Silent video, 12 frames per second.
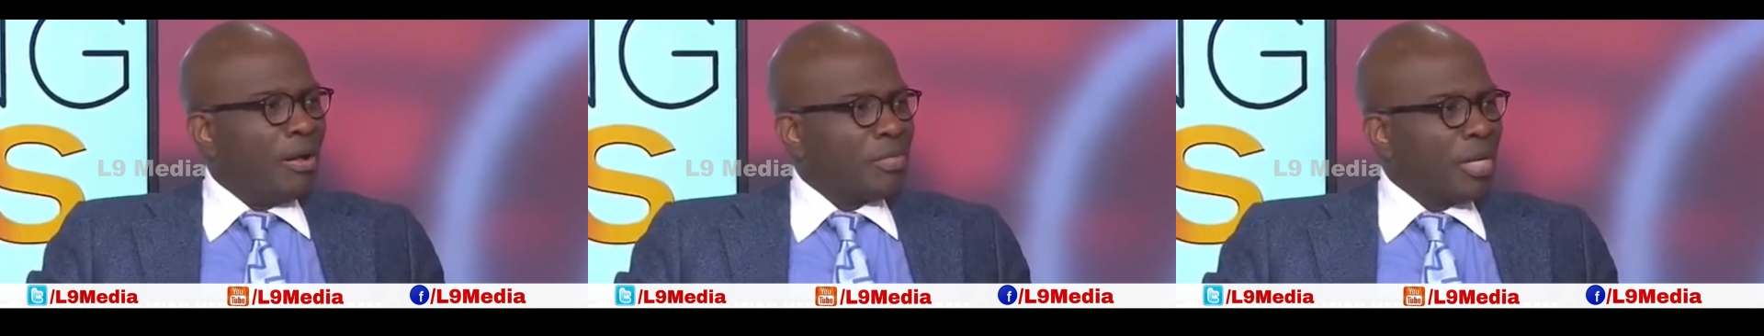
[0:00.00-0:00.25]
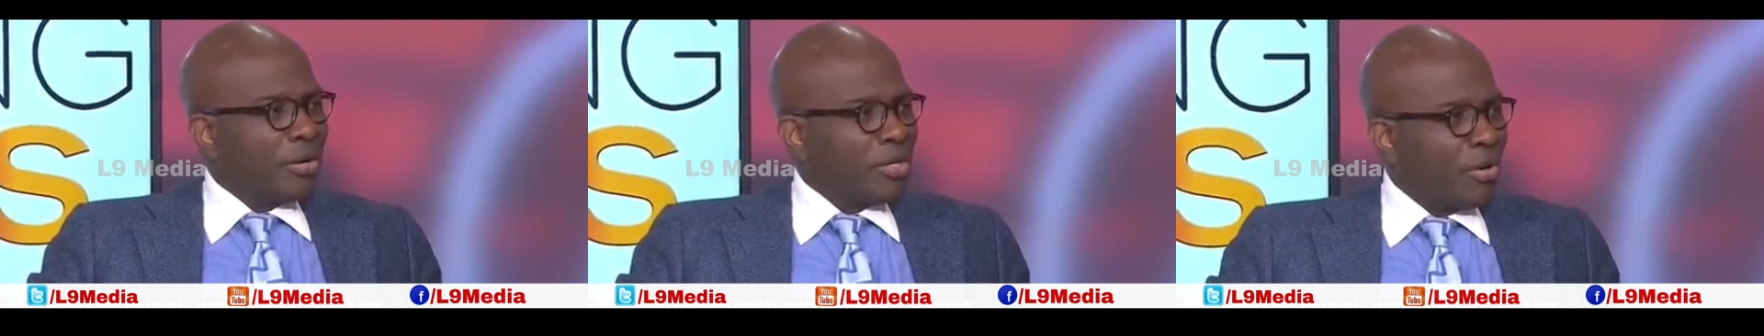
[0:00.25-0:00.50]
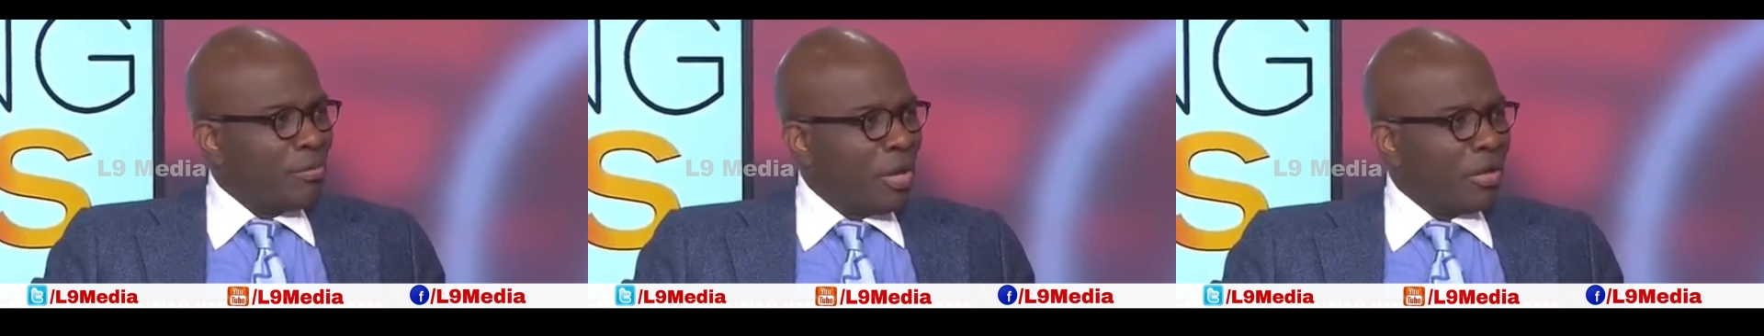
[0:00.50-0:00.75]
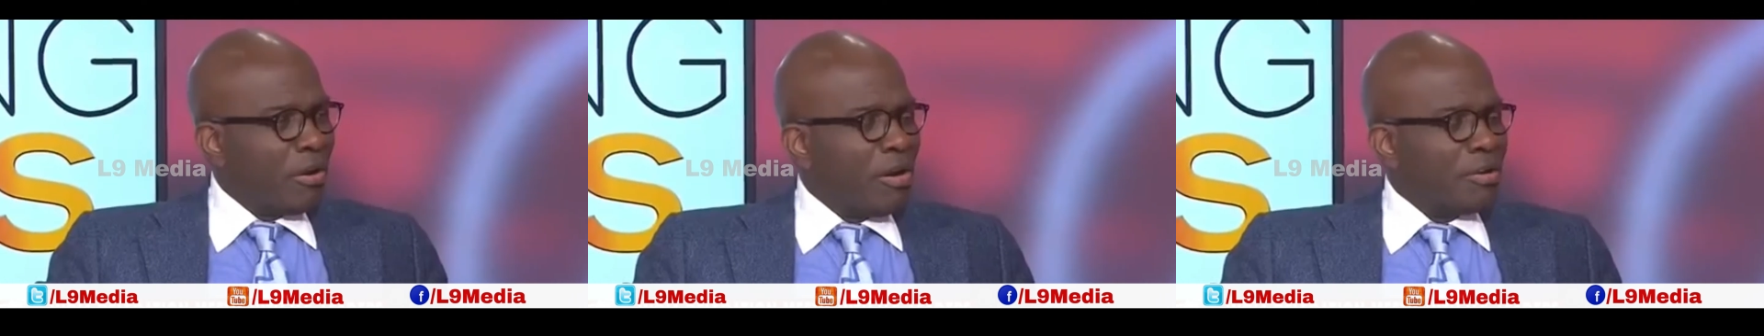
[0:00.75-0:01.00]
Secretary
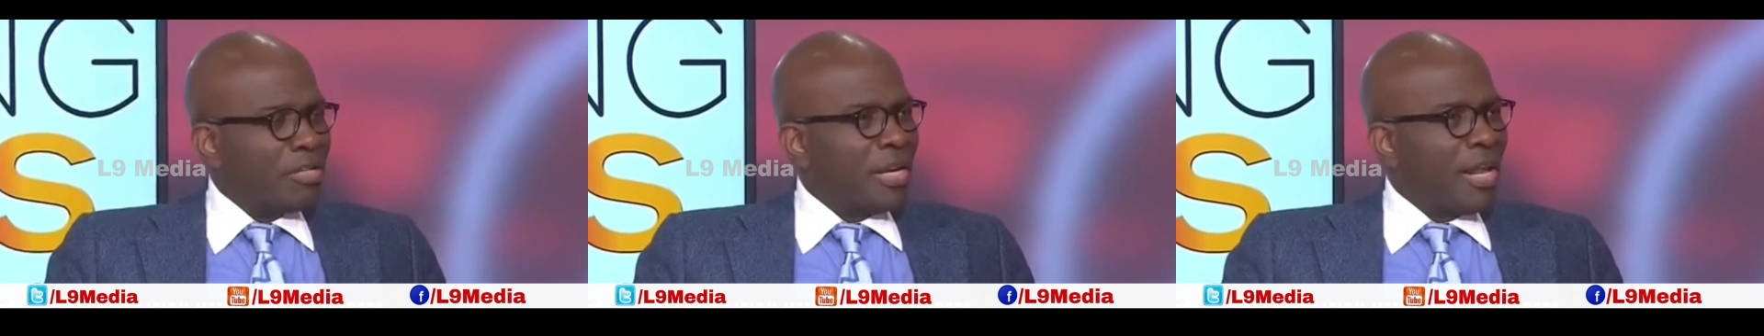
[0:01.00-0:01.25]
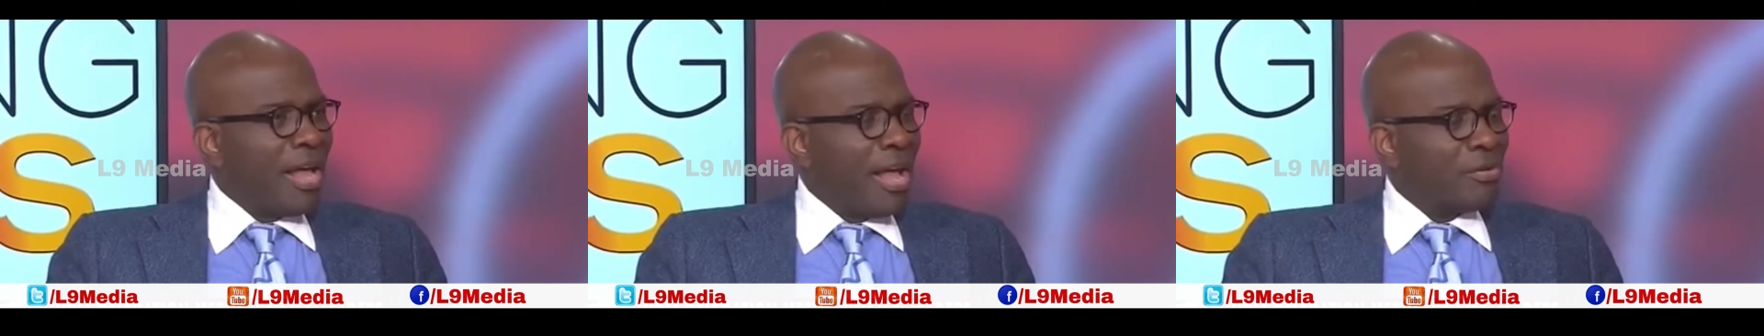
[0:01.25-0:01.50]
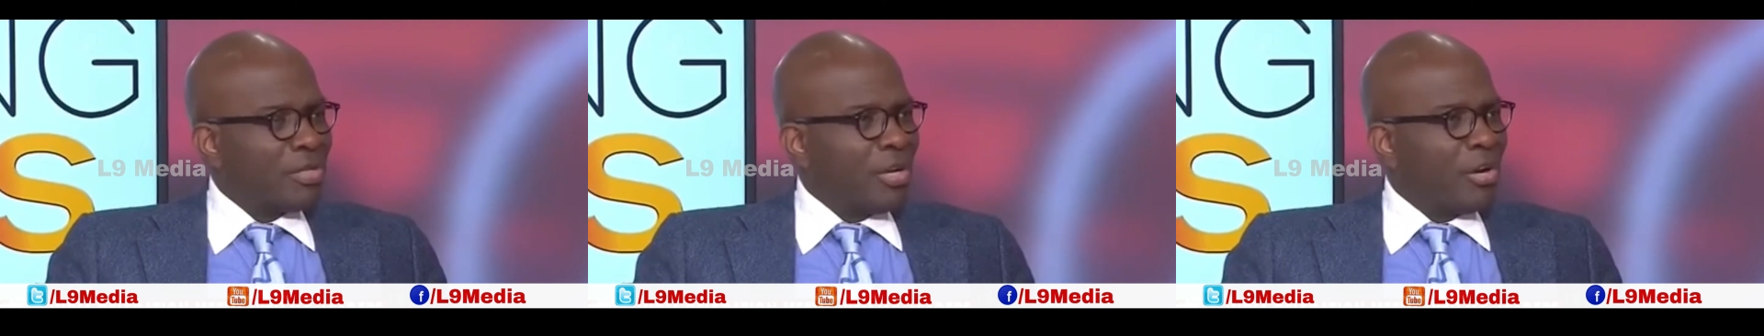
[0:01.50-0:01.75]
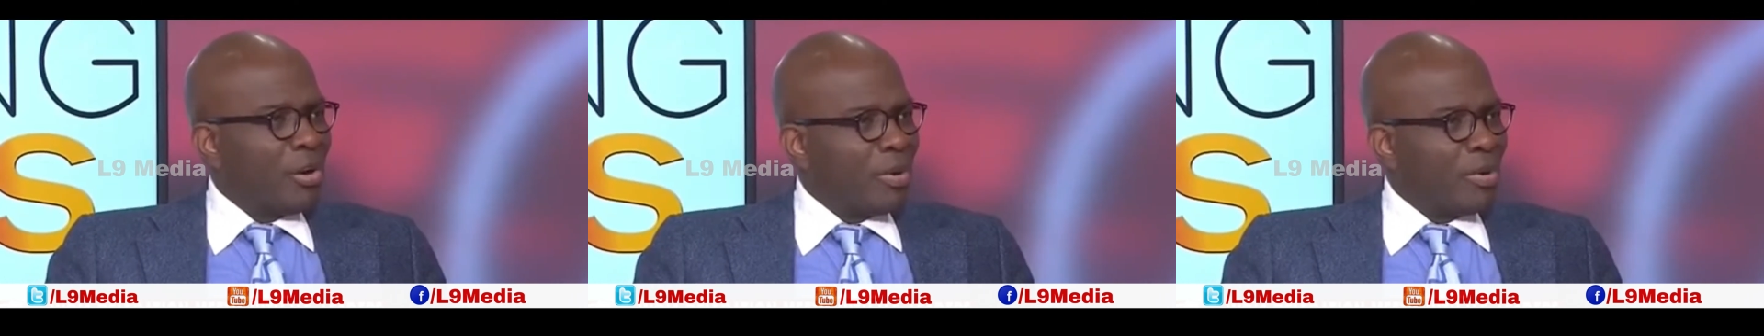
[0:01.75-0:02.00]
Ben Carson at
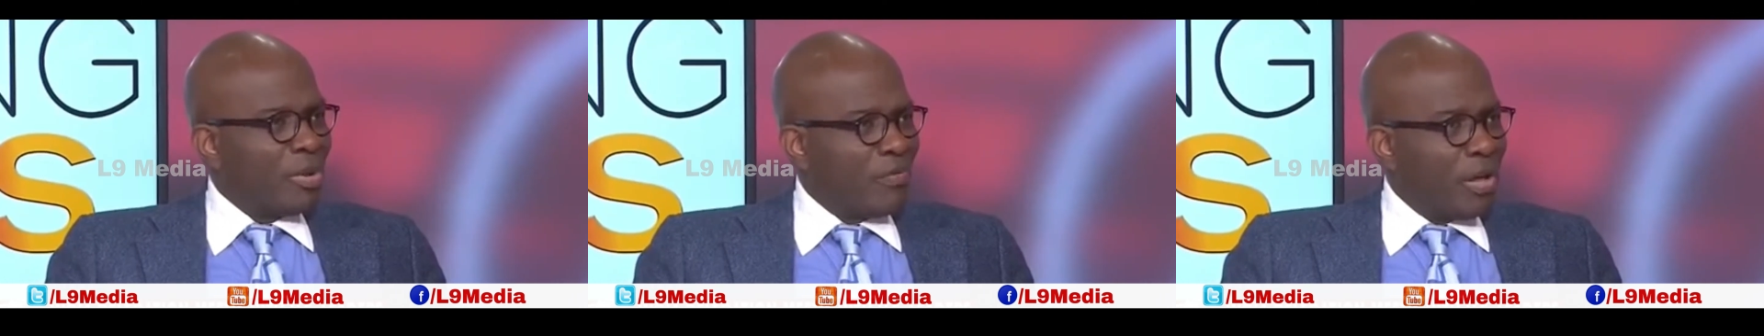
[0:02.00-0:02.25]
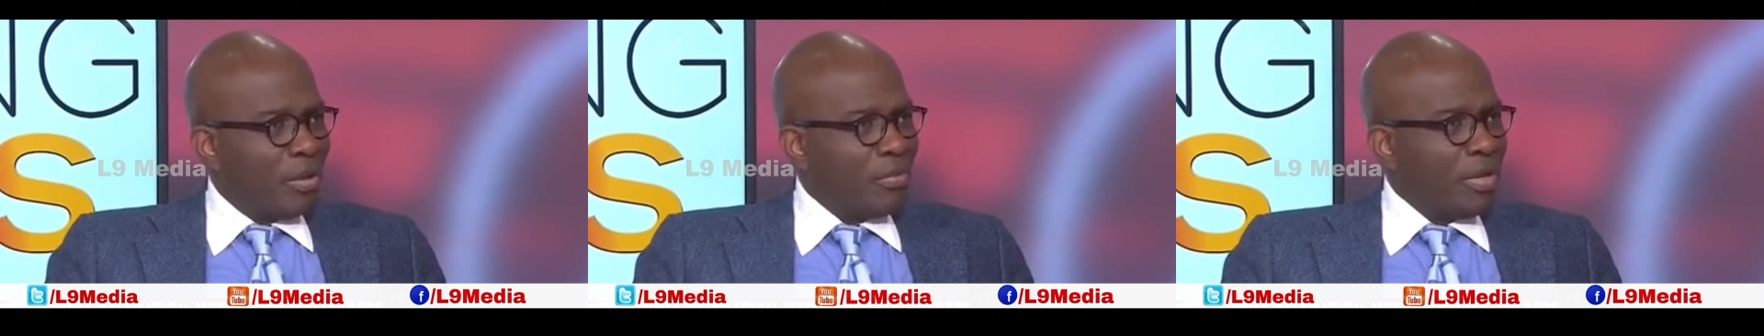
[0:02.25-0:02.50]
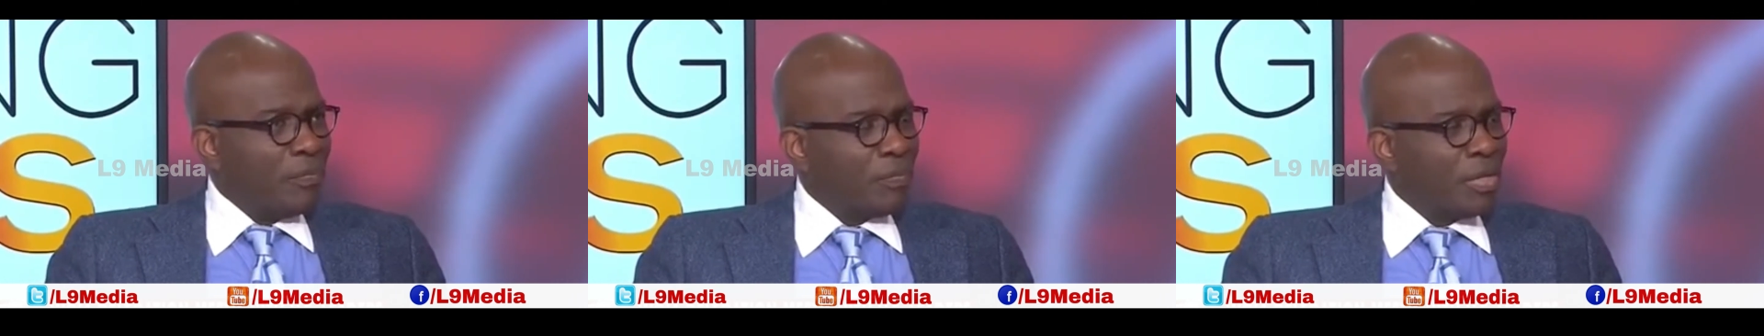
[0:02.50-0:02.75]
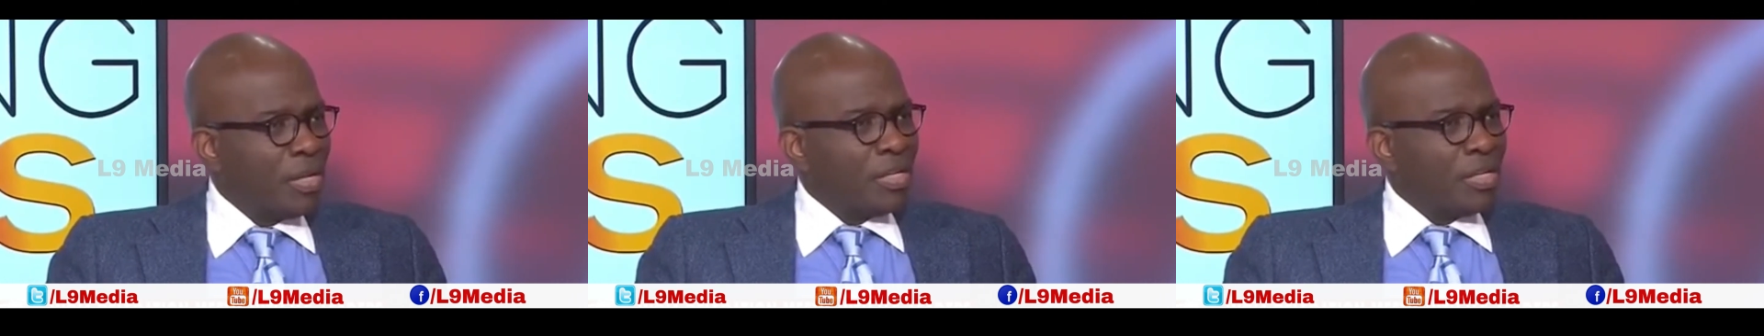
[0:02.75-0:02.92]
Housing and Urban Development,